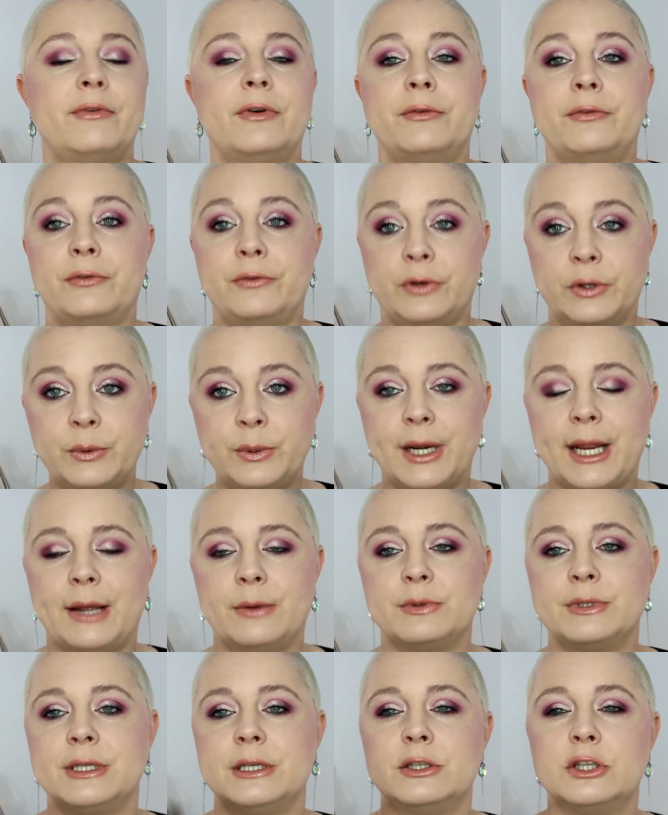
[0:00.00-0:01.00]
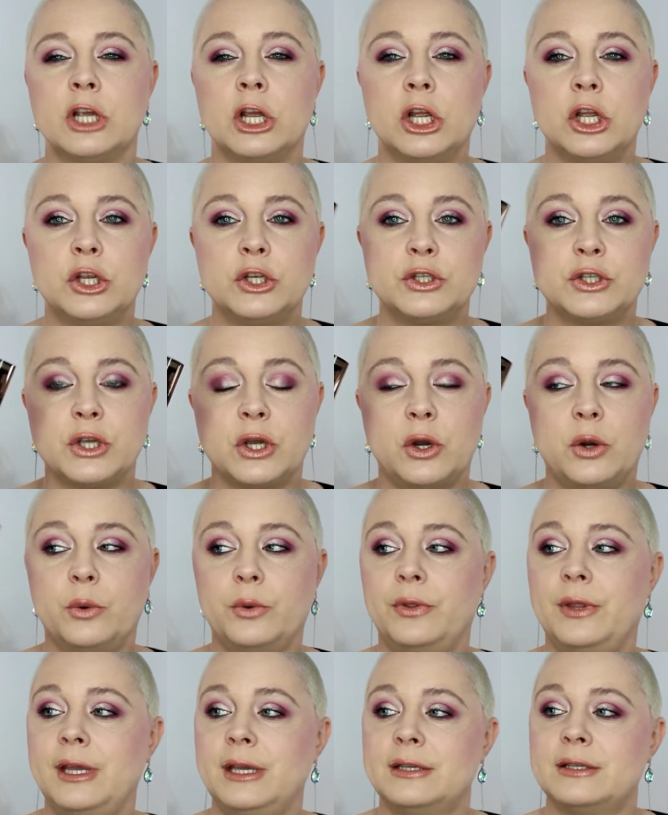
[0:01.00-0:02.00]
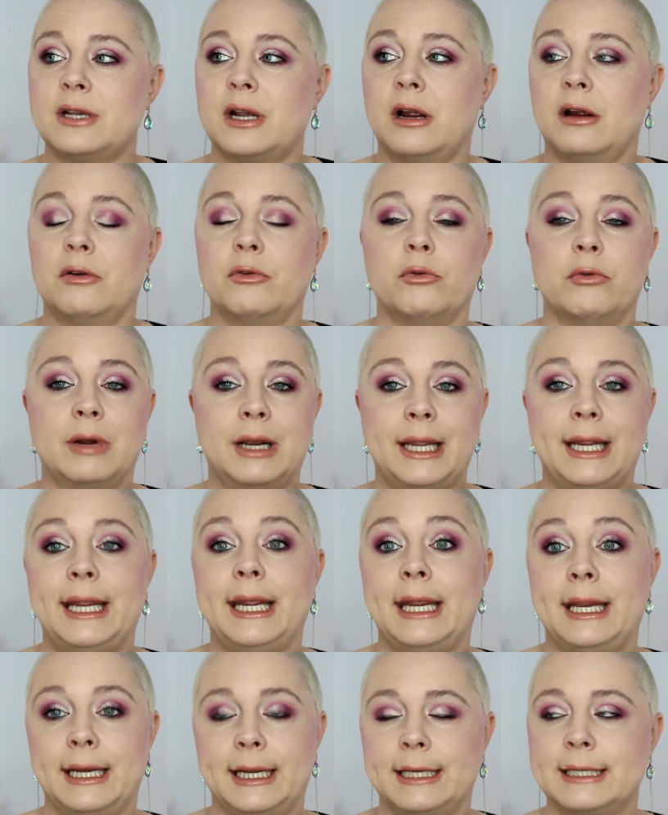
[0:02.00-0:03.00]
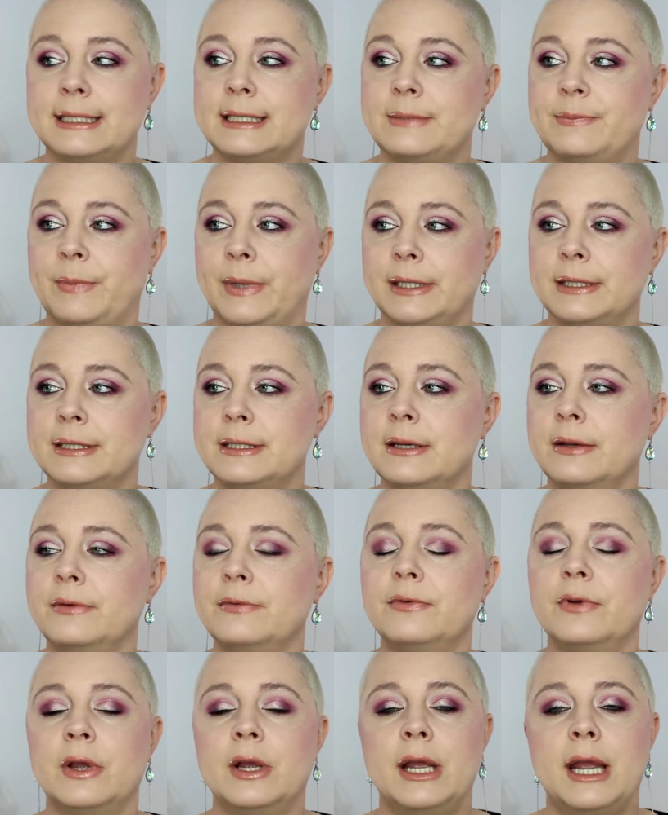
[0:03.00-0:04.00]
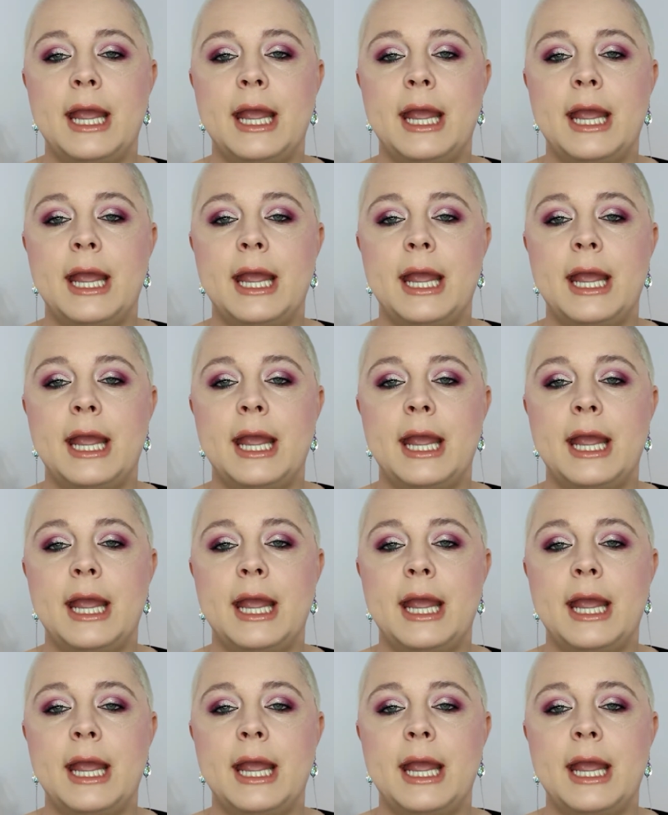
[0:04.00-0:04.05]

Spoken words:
fluid ounces. So these are really inexpensive,